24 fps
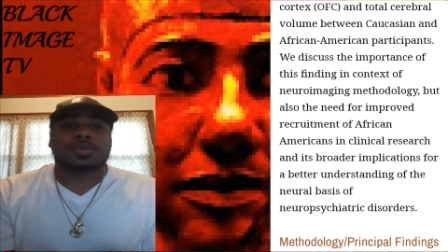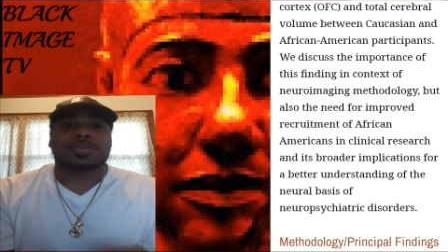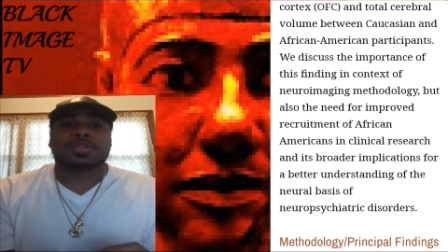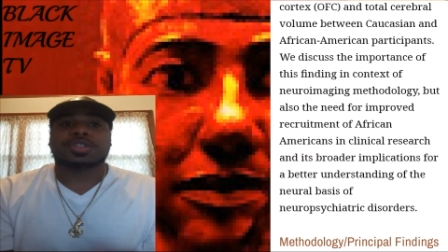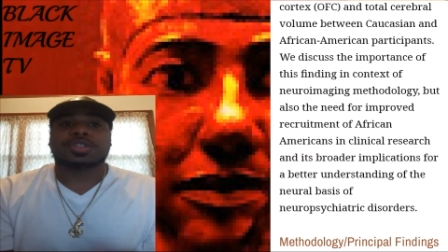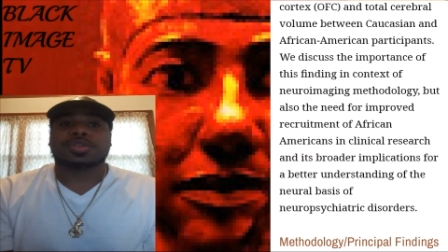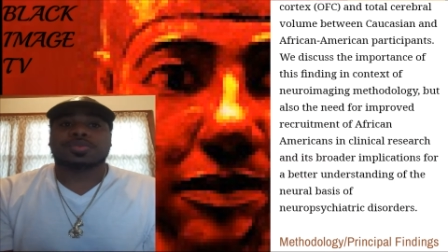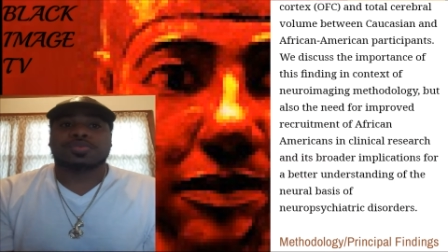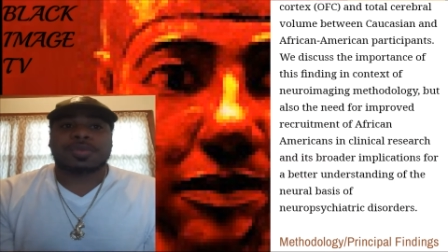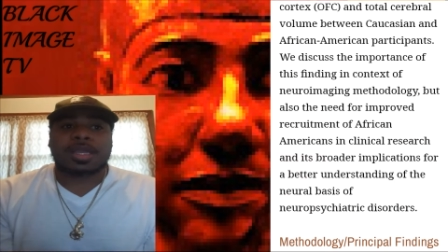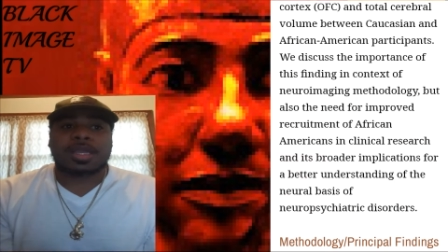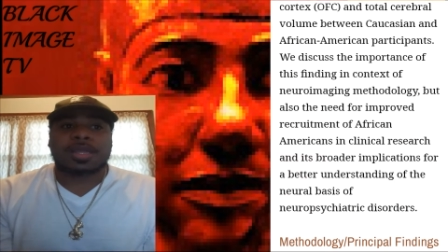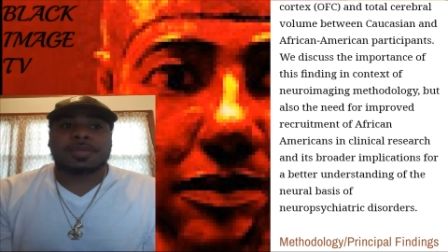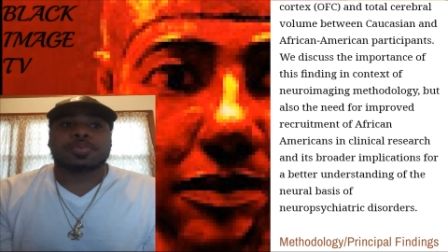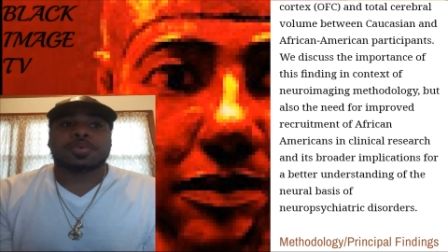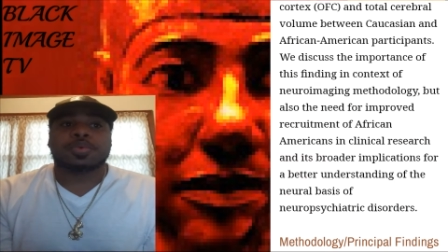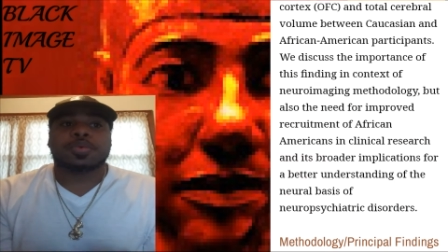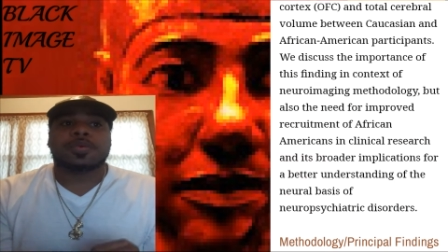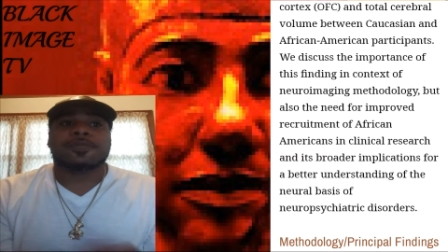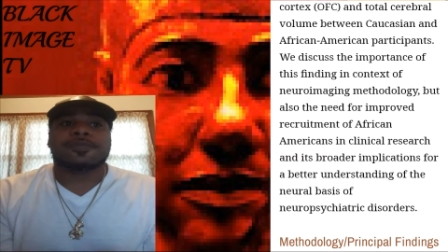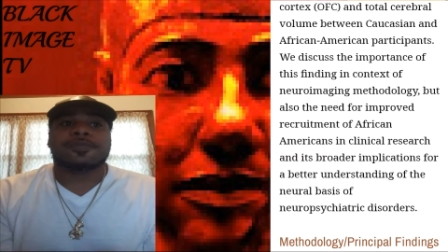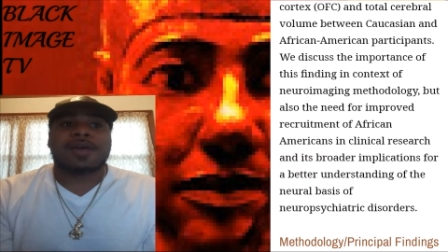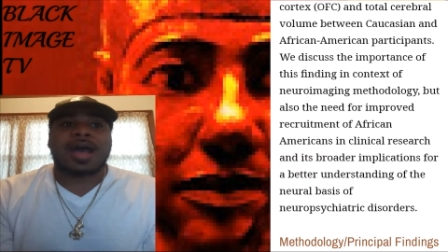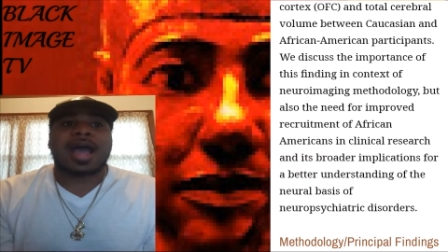
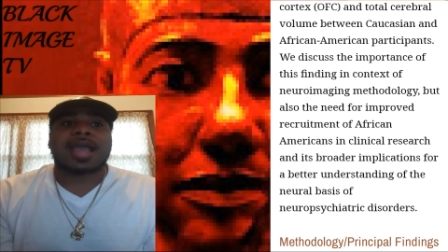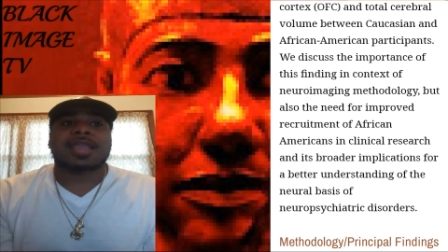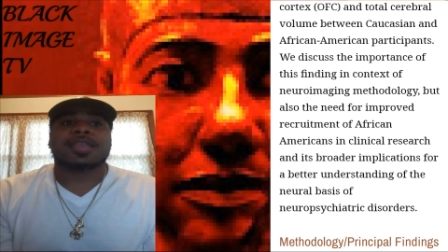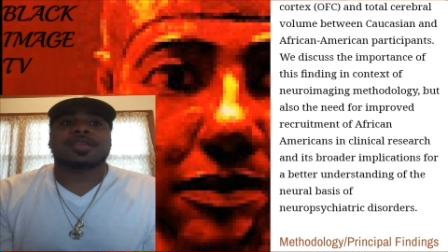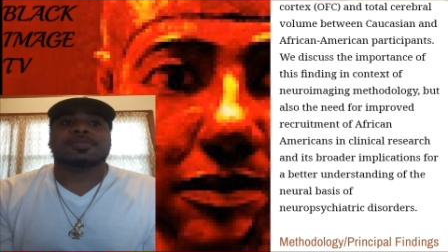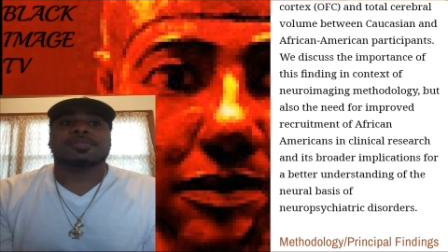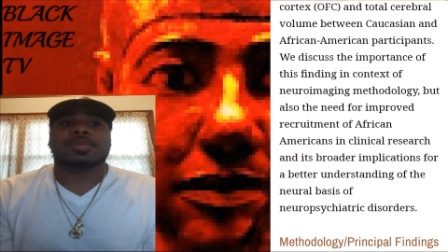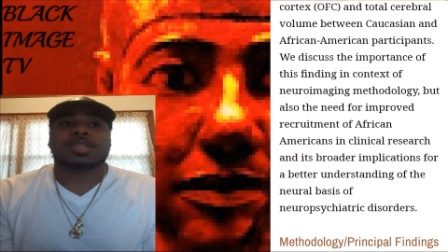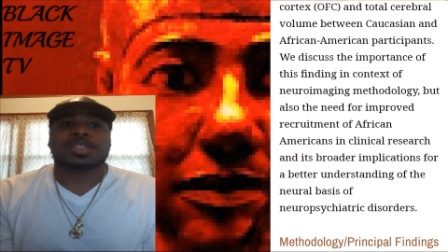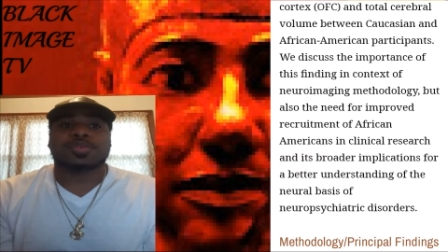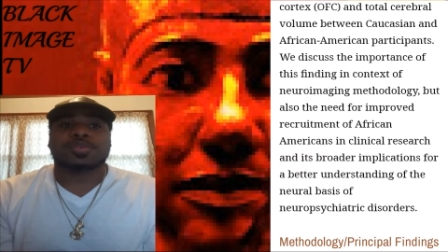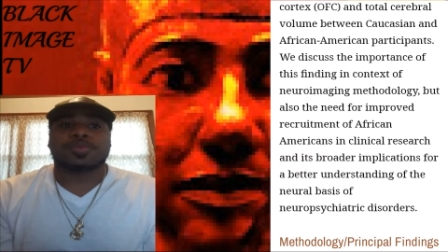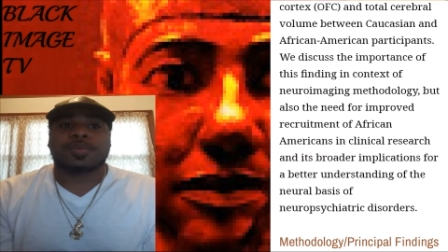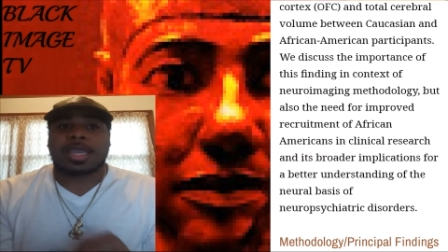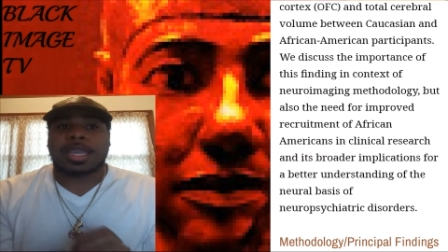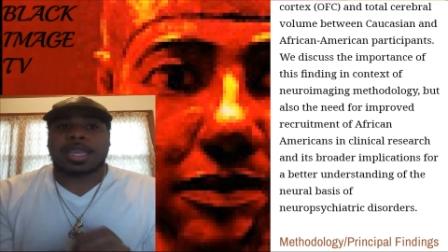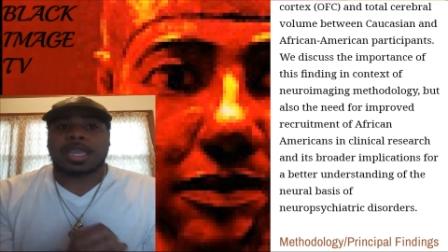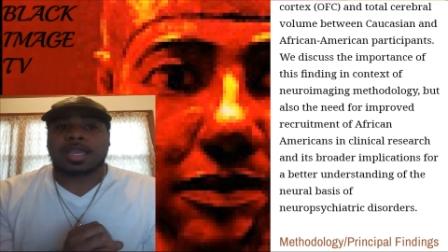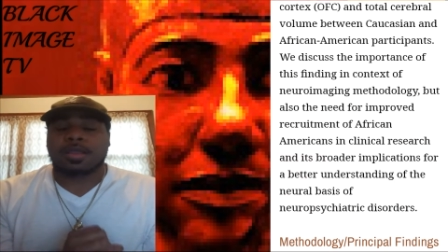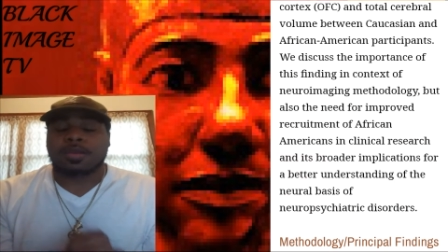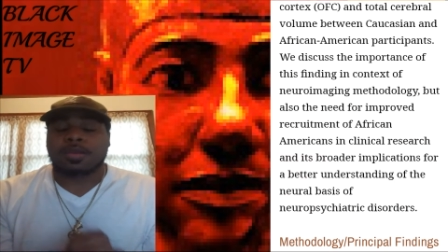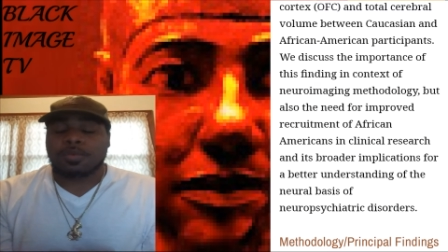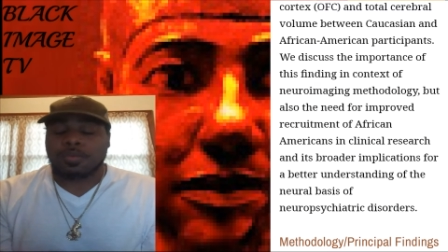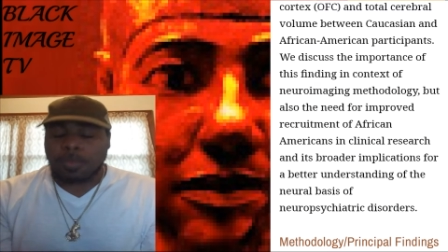cerebral volume
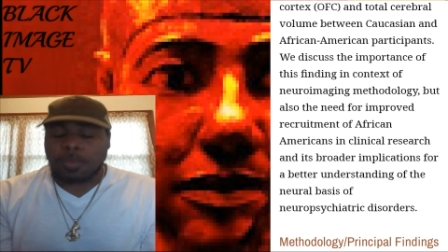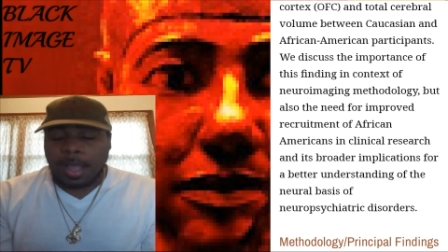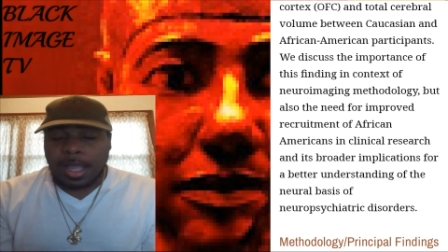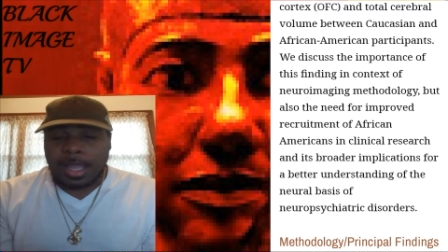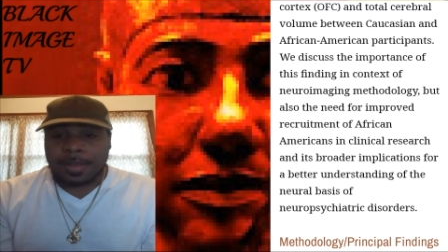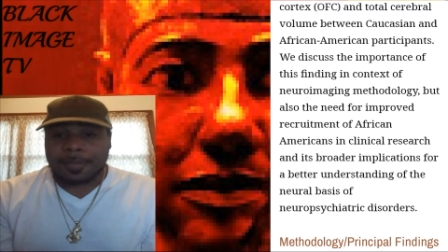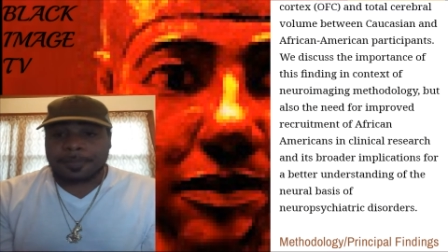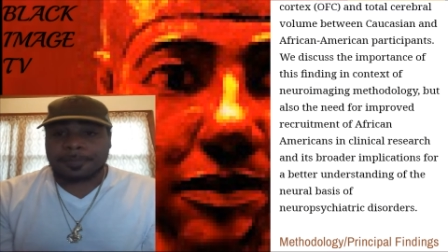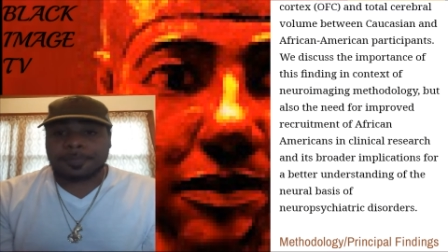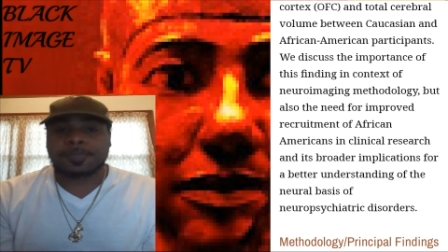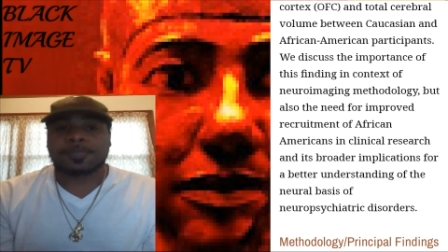between what?